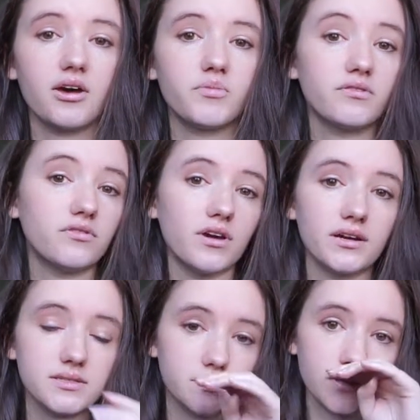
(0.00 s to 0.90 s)
If you
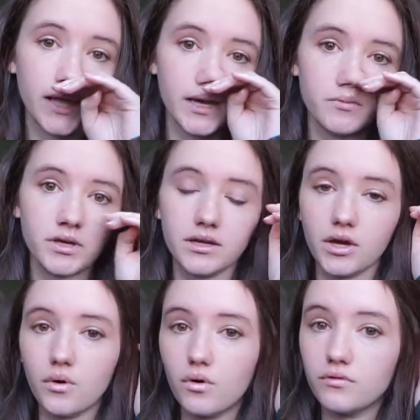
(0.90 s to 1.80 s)
guys would like me to
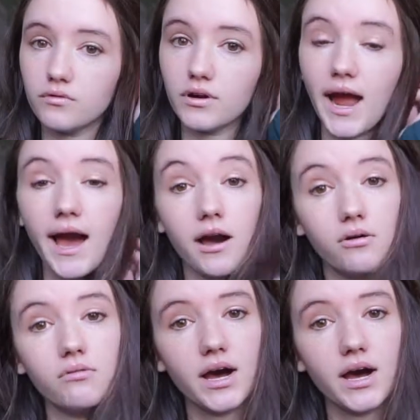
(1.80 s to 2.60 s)
go over how